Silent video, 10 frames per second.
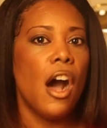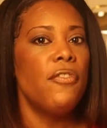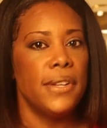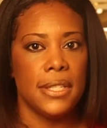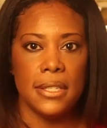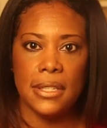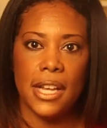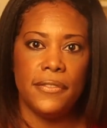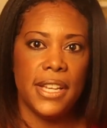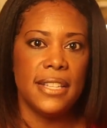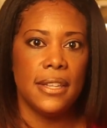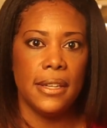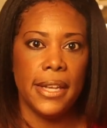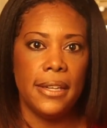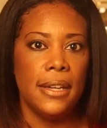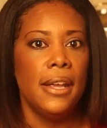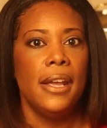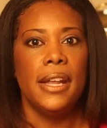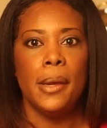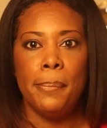Offices left desolate and